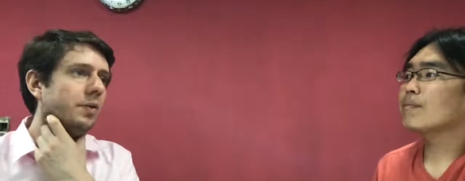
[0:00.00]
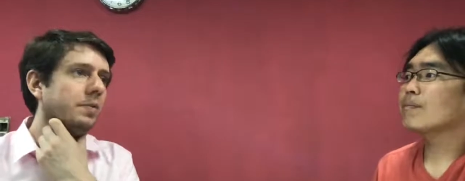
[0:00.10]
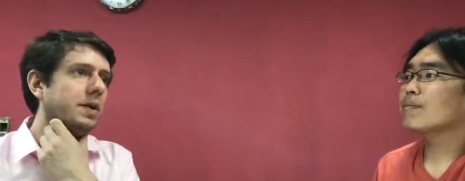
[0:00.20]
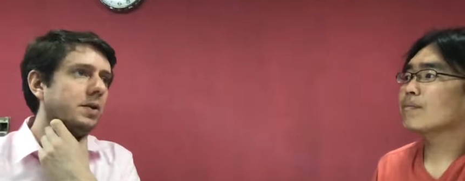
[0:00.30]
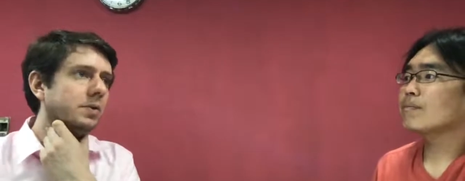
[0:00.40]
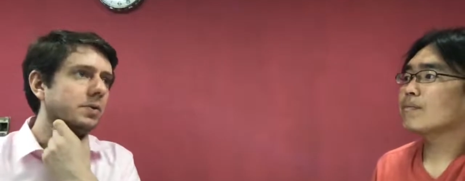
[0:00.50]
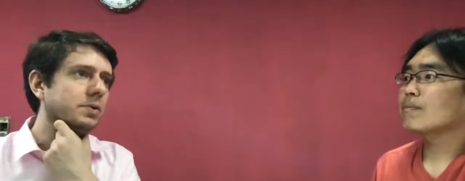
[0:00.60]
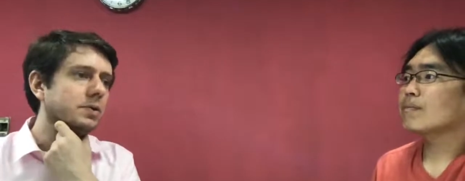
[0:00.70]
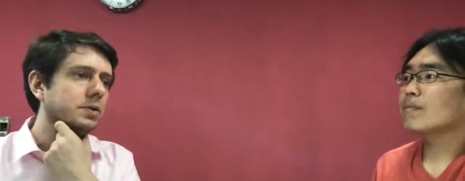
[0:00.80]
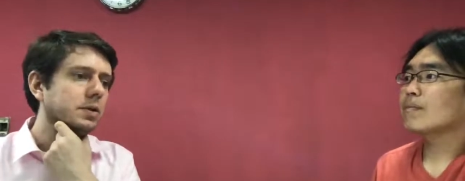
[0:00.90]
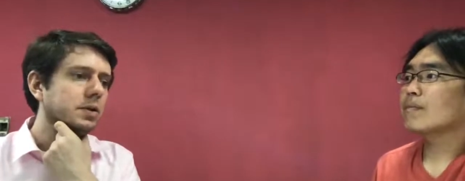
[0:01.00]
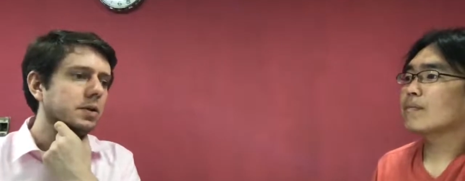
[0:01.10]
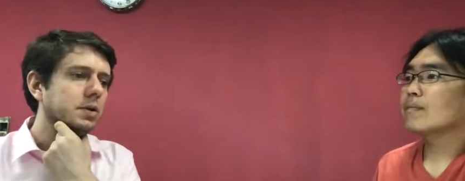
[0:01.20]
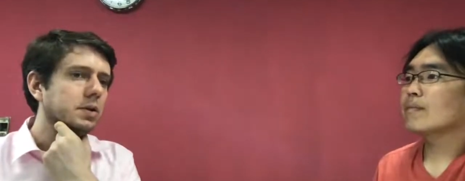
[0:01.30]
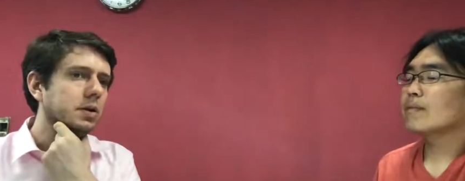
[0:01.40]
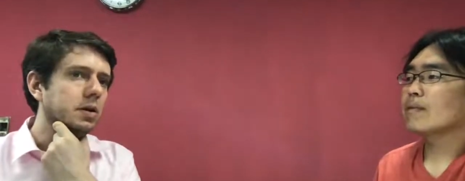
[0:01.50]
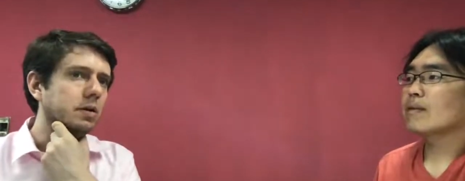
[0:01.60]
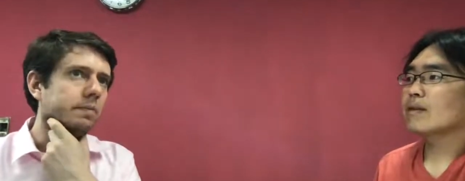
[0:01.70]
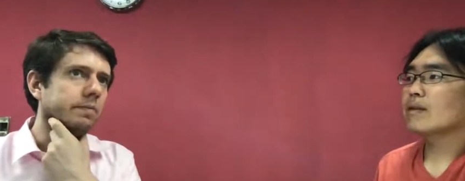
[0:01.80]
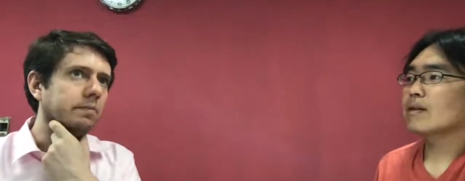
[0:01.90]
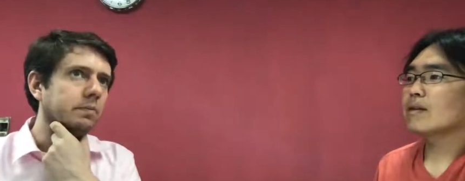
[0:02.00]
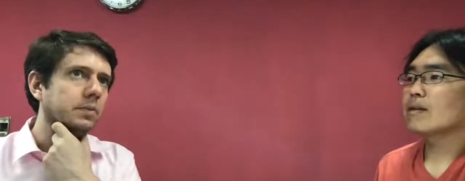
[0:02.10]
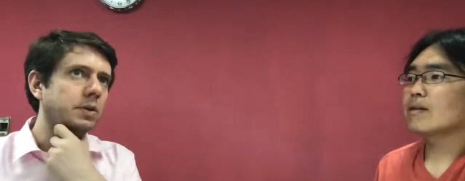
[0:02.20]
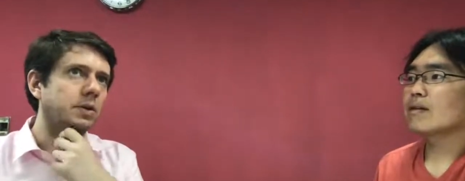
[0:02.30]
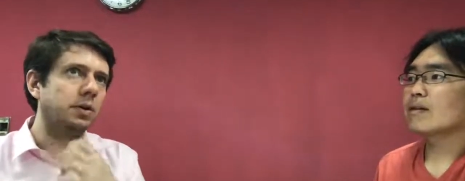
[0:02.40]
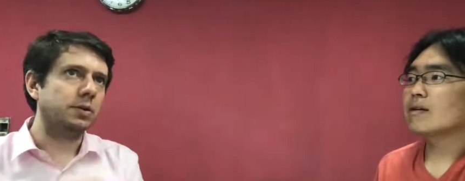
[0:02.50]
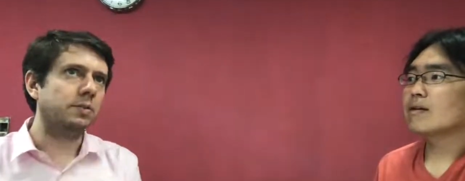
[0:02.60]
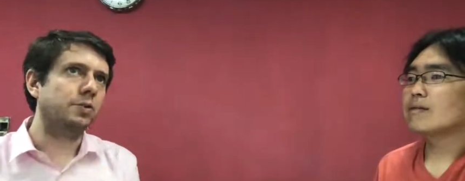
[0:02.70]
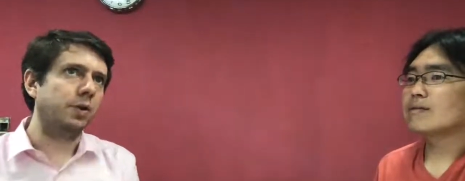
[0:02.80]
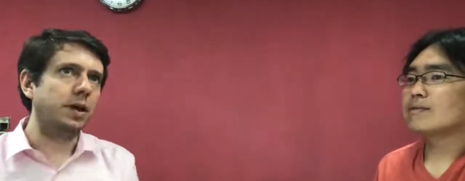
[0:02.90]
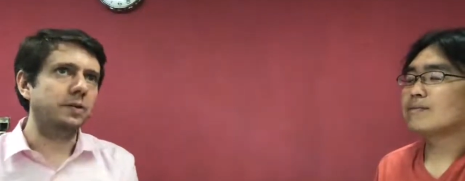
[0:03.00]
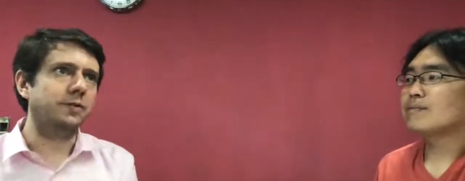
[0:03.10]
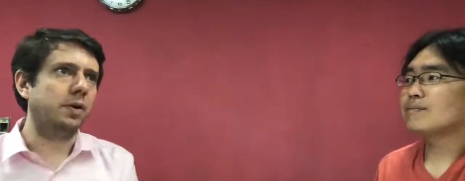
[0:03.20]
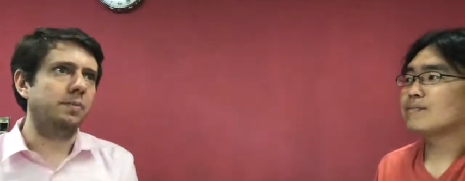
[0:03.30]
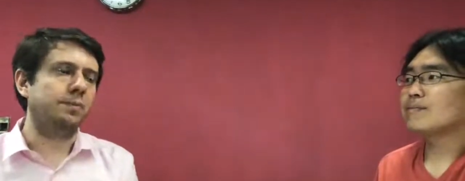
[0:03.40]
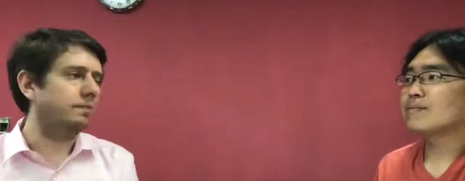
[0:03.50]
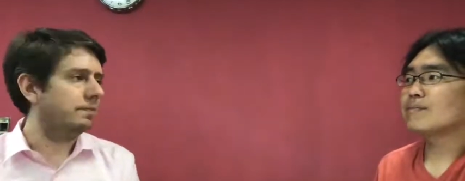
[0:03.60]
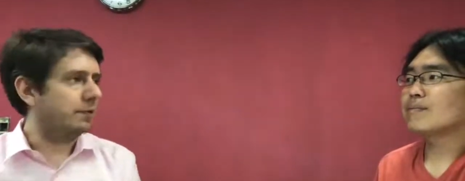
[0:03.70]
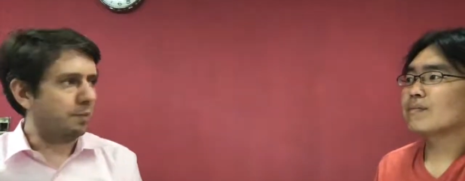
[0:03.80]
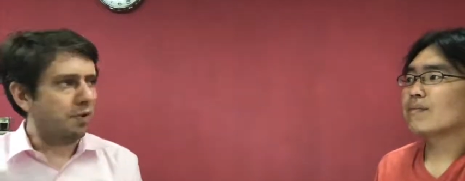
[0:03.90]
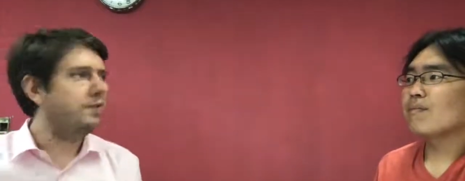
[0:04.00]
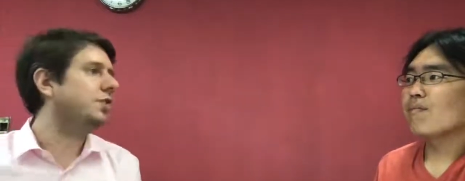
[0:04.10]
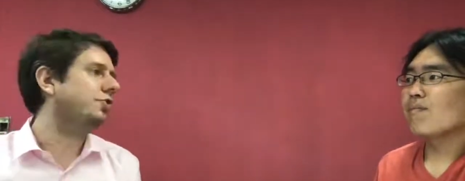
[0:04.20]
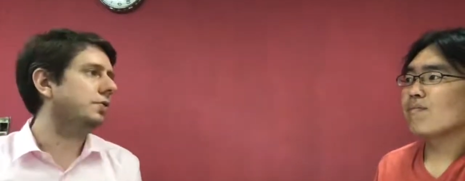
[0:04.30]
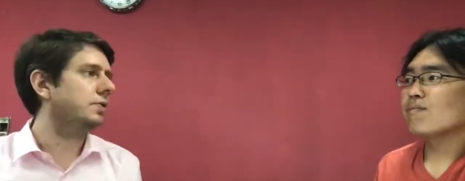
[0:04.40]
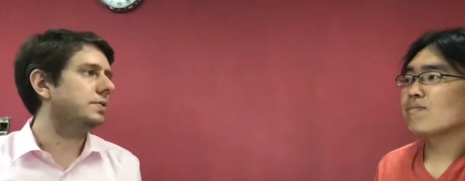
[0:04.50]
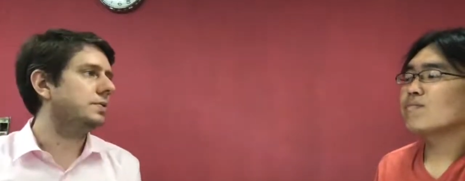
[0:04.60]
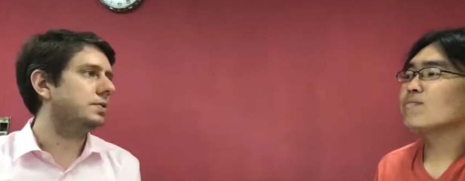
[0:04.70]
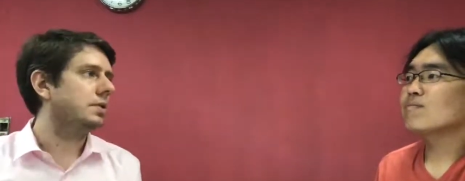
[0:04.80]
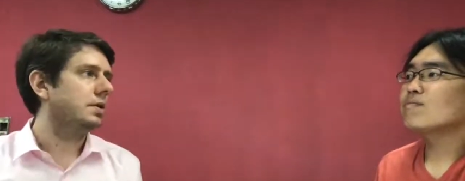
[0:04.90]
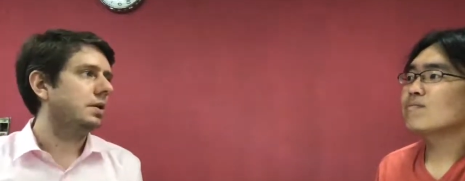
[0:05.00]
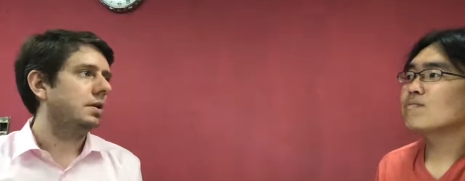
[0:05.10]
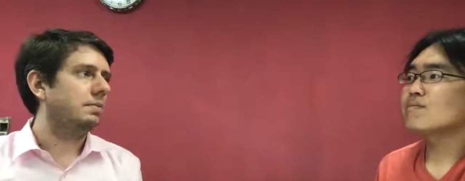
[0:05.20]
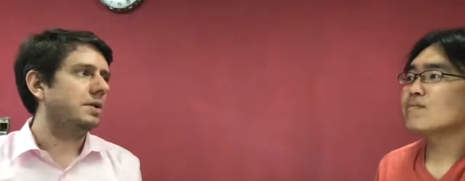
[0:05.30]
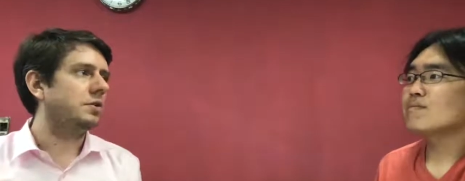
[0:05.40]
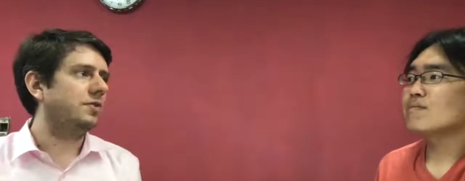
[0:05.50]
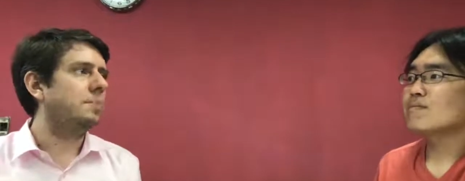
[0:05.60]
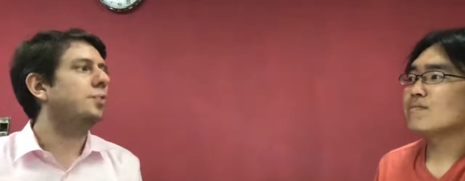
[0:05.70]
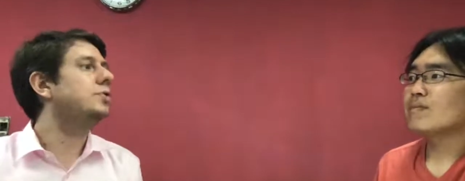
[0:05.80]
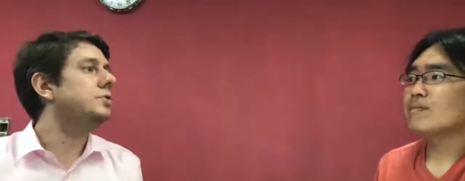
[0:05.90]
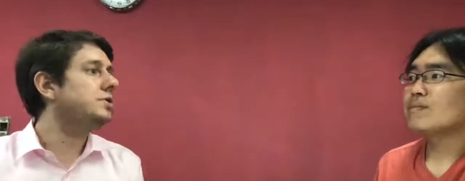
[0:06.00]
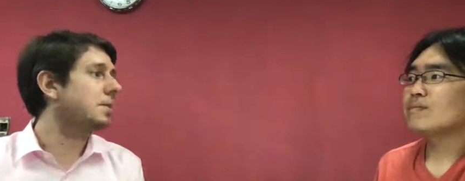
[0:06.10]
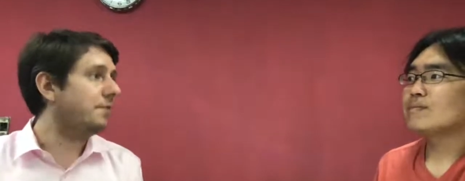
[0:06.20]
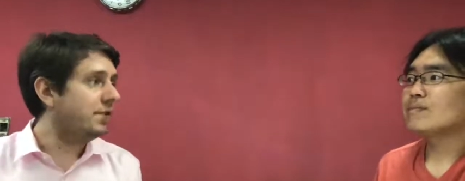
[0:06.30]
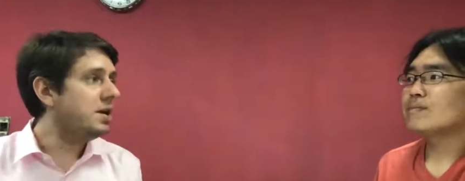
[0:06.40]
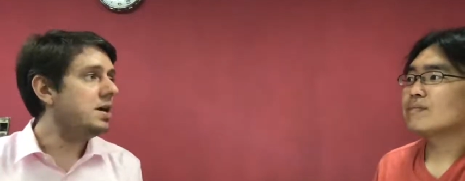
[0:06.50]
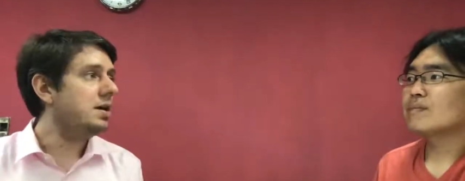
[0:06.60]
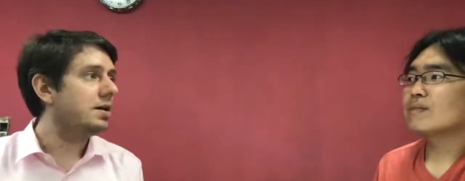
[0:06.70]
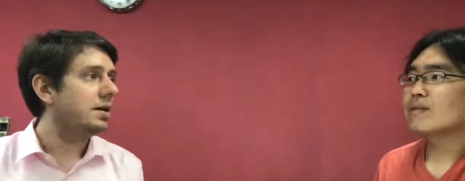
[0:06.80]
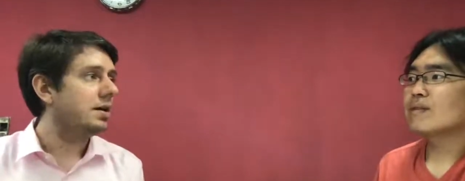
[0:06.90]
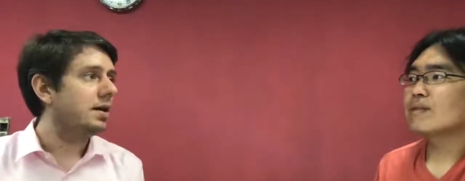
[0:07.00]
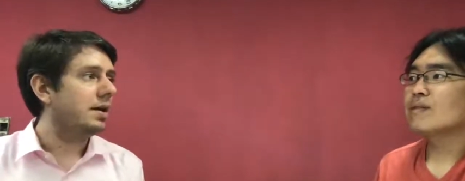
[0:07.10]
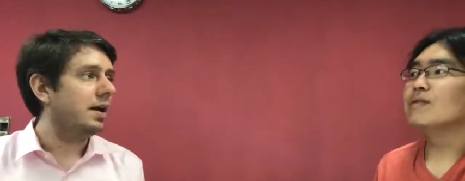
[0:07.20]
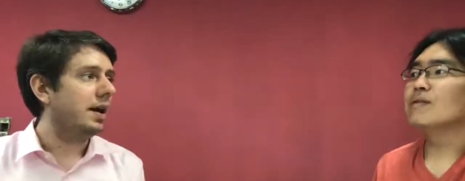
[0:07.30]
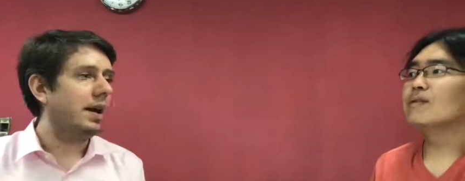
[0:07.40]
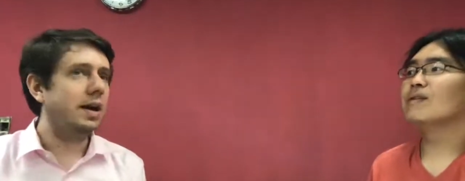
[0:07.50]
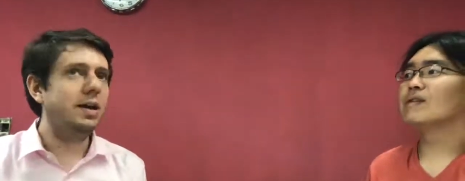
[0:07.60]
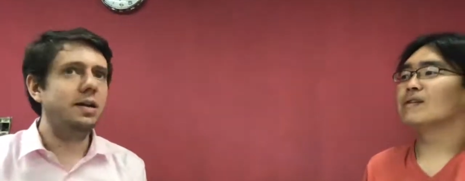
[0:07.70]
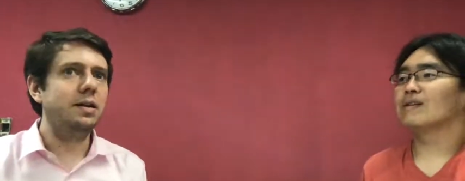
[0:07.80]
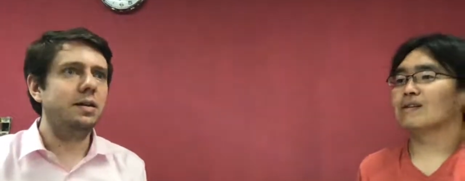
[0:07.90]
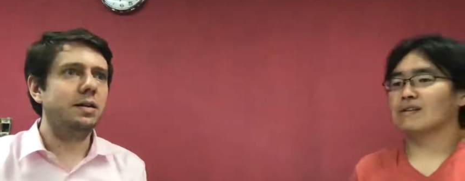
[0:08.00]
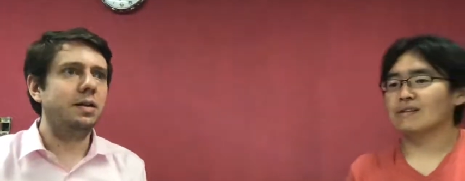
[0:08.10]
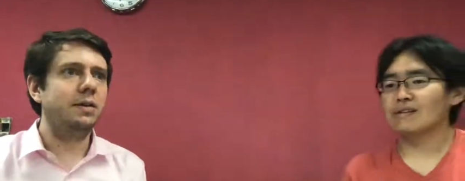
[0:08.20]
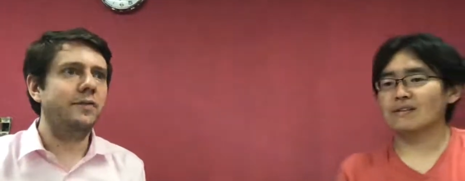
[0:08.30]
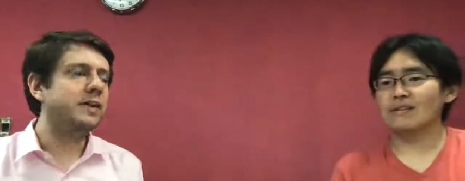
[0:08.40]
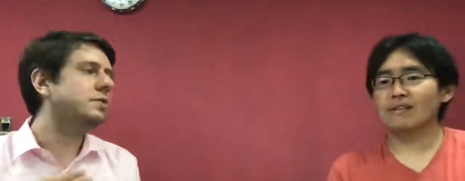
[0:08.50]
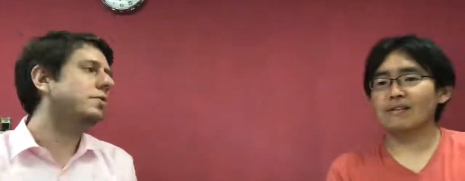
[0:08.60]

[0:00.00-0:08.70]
Speaker 1: our makers um, got some grants from their prefectures because they produced something, and thanks to